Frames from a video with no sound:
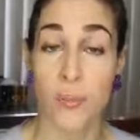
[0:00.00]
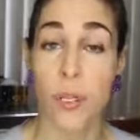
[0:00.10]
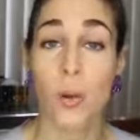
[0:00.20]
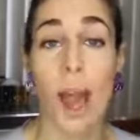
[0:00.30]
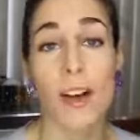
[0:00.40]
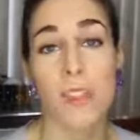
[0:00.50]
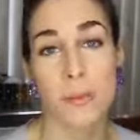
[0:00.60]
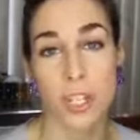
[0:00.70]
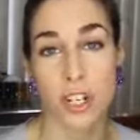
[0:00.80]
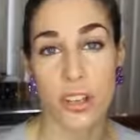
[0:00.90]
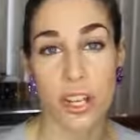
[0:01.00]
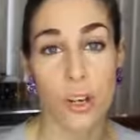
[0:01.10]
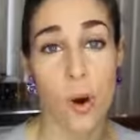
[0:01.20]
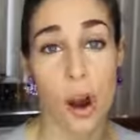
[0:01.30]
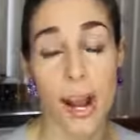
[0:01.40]
But you have to make sure that
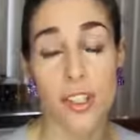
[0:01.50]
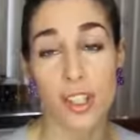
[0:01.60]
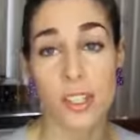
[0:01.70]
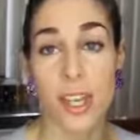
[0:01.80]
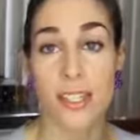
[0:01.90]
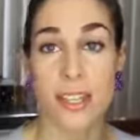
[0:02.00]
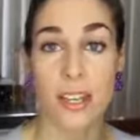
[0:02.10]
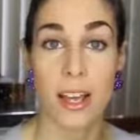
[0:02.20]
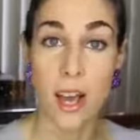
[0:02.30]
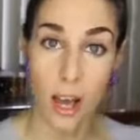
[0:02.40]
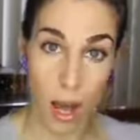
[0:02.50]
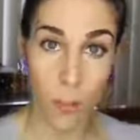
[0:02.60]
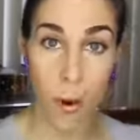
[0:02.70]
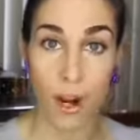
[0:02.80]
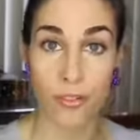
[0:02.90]
you are exercising
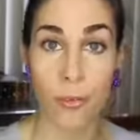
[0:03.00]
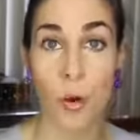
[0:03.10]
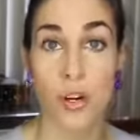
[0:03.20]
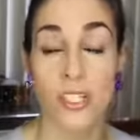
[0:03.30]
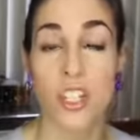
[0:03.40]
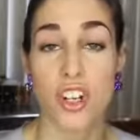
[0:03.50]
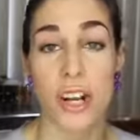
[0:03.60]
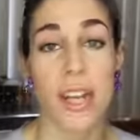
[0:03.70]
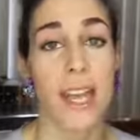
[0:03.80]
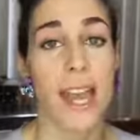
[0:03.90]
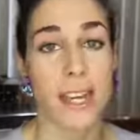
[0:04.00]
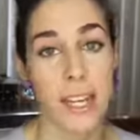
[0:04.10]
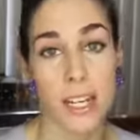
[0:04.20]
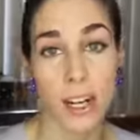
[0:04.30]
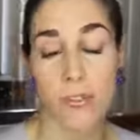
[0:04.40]
apart from corset training and
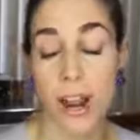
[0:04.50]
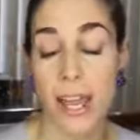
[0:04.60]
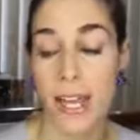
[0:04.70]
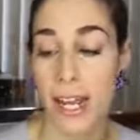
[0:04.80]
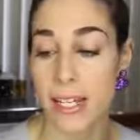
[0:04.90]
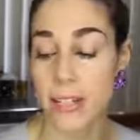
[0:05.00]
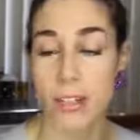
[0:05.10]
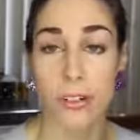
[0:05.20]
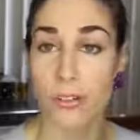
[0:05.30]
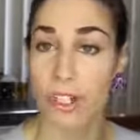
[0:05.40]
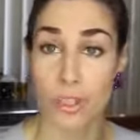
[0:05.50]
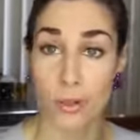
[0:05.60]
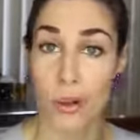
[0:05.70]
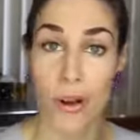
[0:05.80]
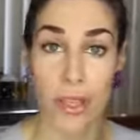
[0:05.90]
eating right and, you know, just
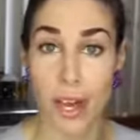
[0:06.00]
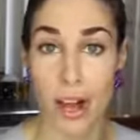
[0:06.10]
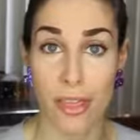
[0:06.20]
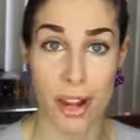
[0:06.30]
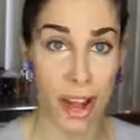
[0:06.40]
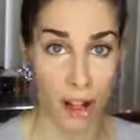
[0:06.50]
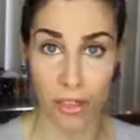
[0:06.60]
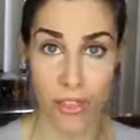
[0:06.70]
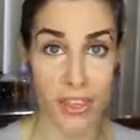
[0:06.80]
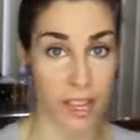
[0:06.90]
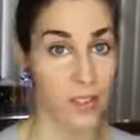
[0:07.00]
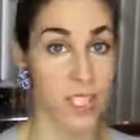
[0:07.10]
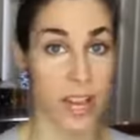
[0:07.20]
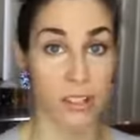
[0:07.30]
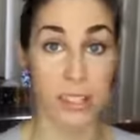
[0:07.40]
doing all that other healthy
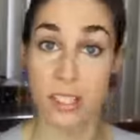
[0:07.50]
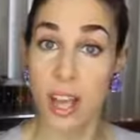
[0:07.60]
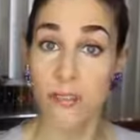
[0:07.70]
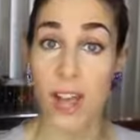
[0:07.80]
lifestyle stuff.